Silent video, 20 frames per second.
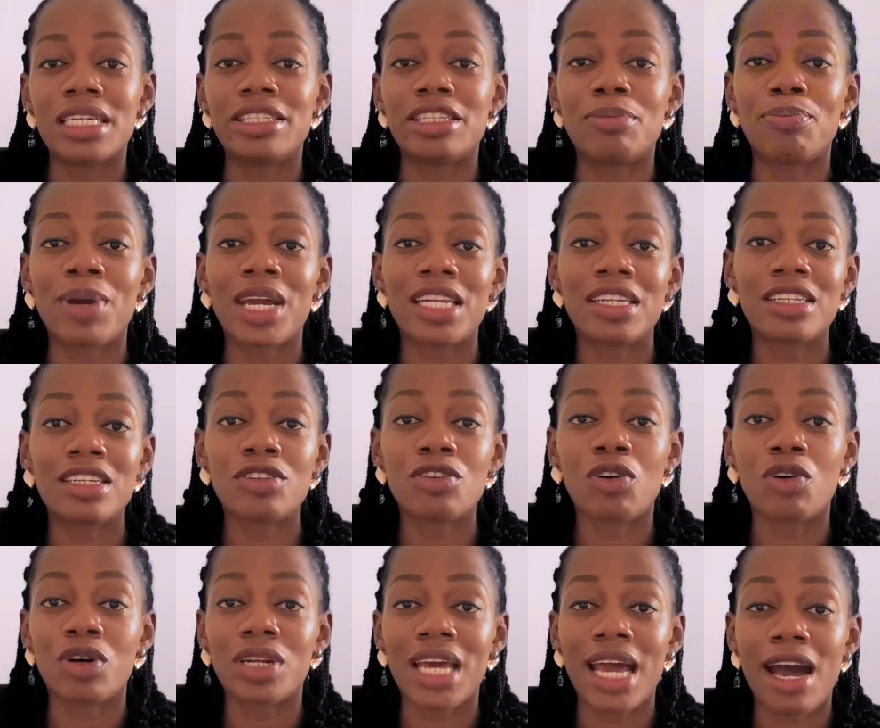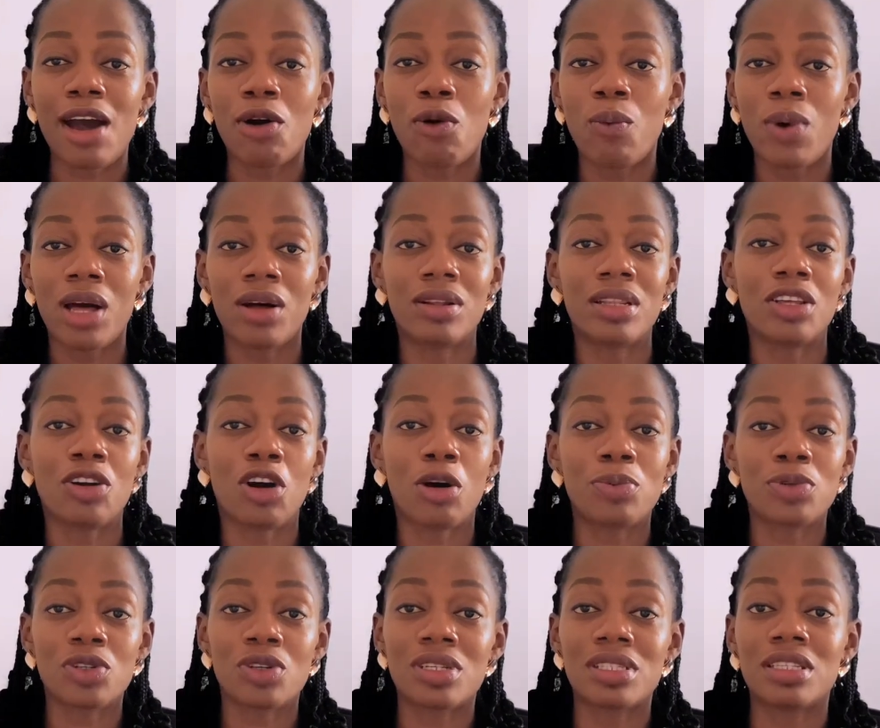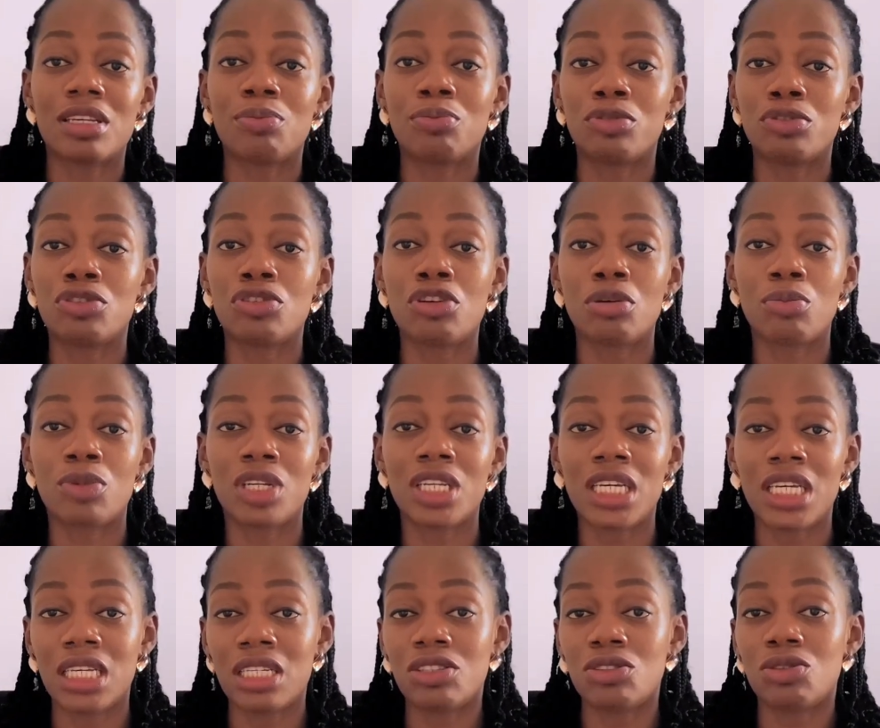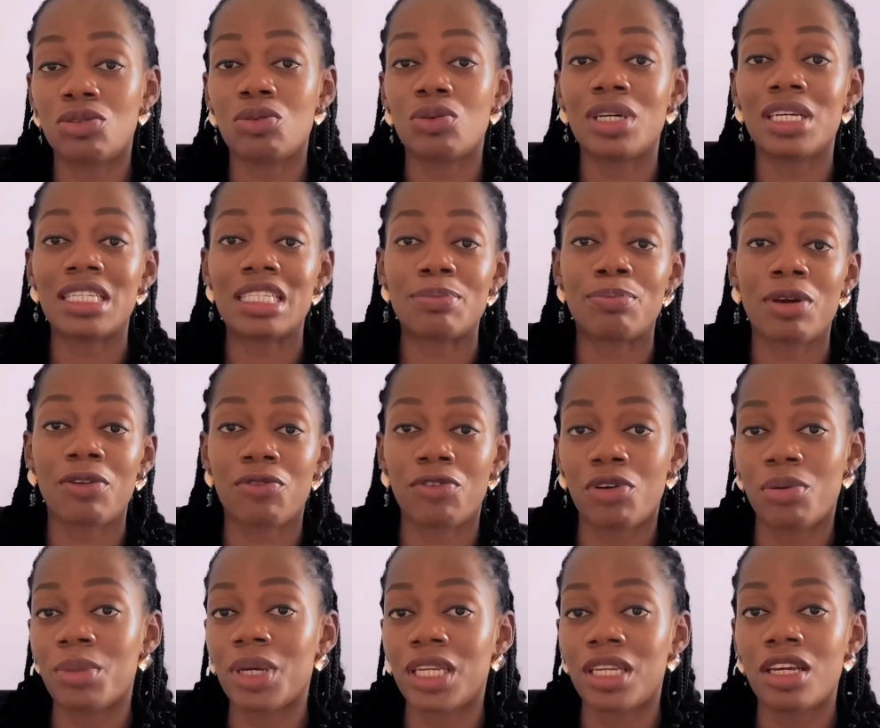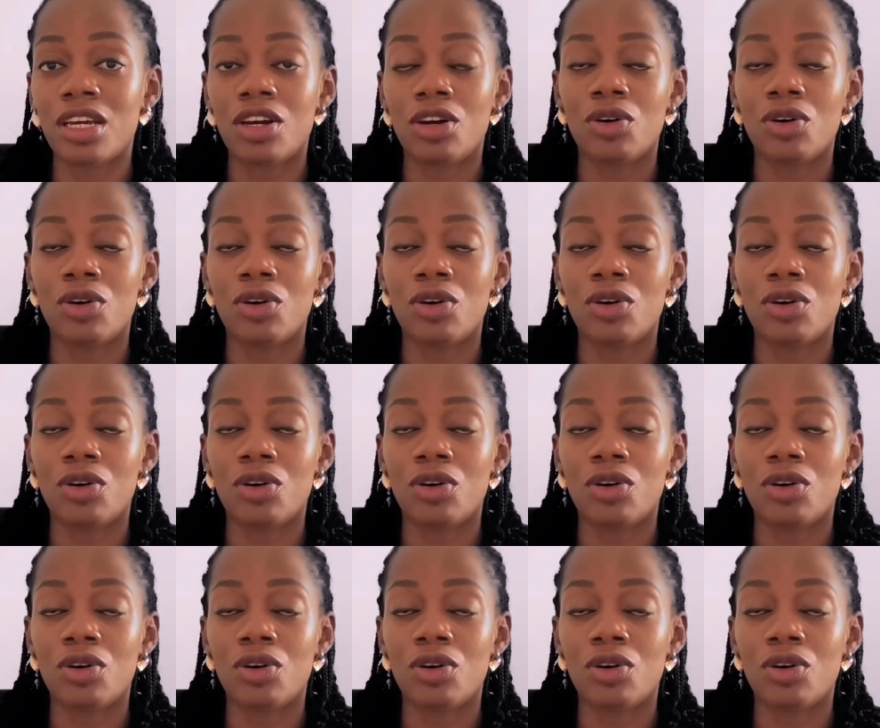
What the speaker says: depending on how well the options they put your money into is performing.